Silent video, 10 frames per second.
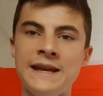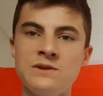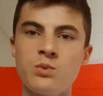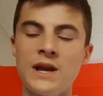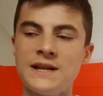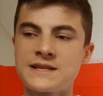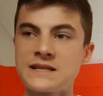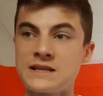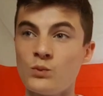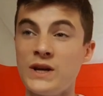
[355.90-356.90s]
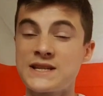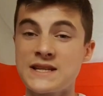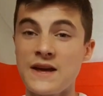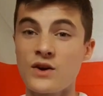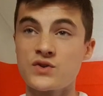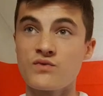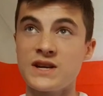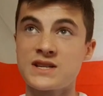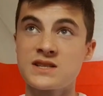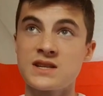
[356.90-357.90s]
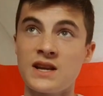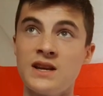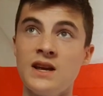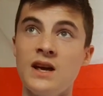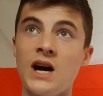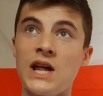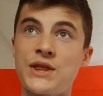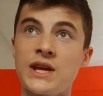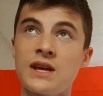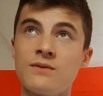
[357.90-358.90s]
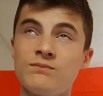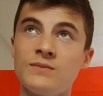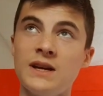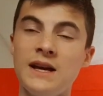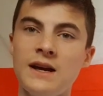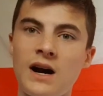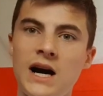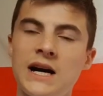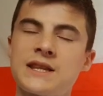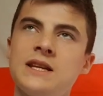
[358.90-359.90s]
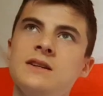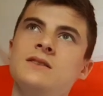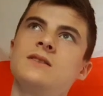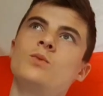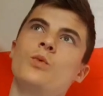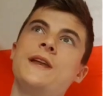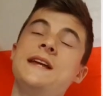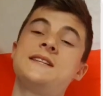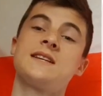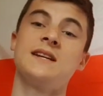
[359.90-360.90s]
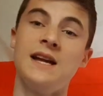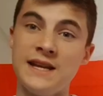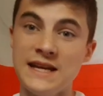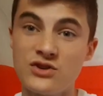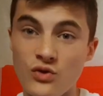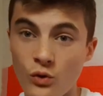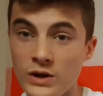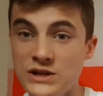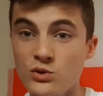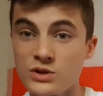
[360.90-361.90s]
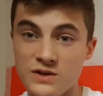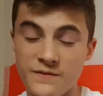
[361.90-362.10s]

he's willing to take those risks. And I think we need to, and he draws